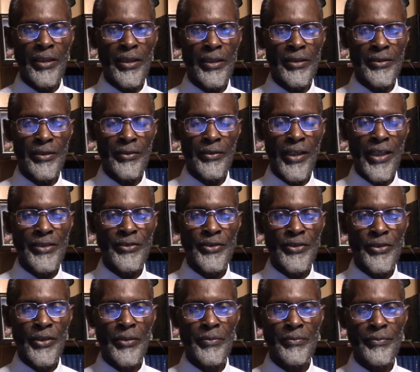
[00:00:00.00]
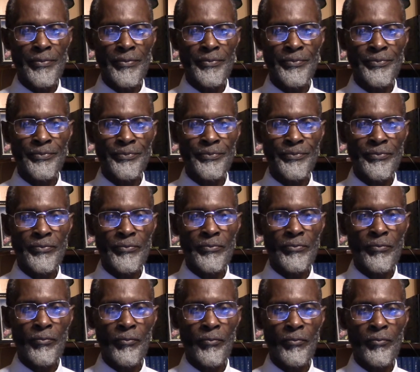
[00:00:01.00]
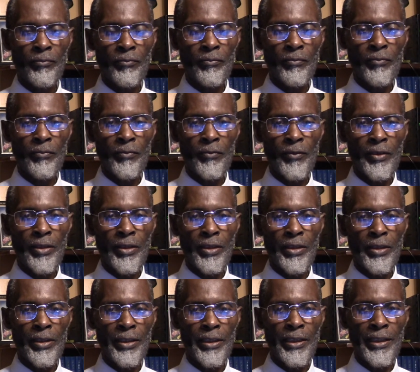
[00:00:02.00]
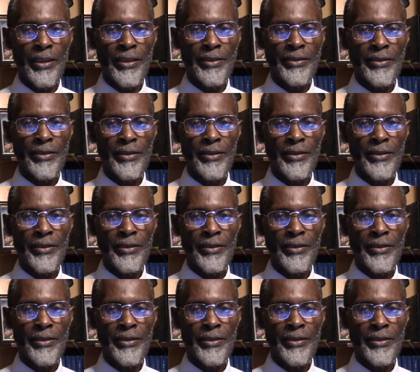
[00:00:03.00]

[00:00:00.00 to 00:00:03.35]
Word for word: on the rostrum. Ah. Yes.